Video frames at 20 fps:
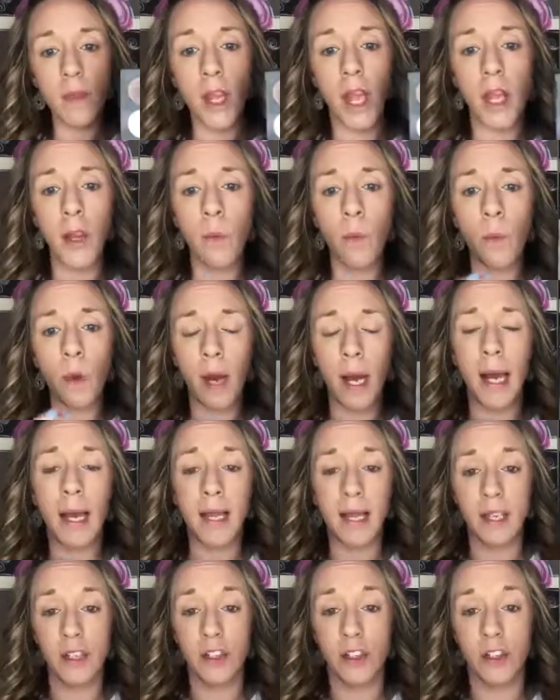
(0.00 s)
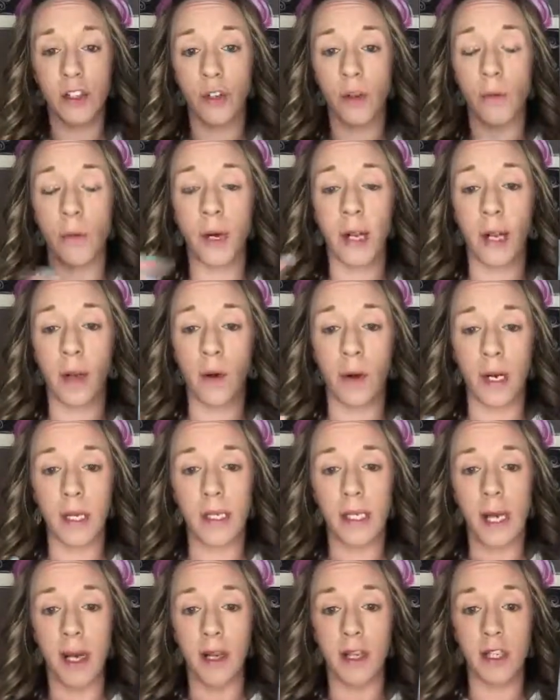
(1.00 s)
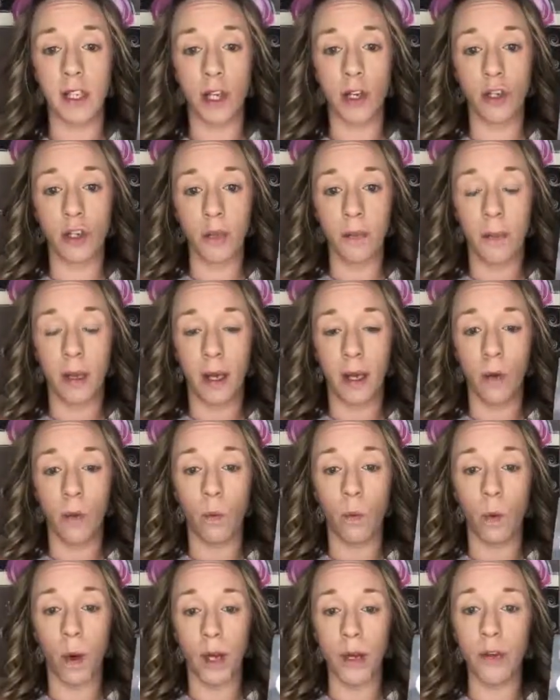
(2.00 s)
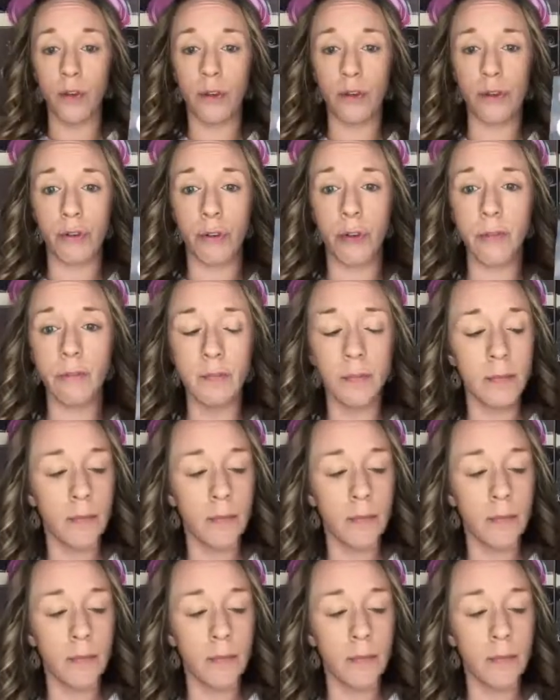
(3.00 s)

And what I like to do when I go out of town is I usually pick one neutral,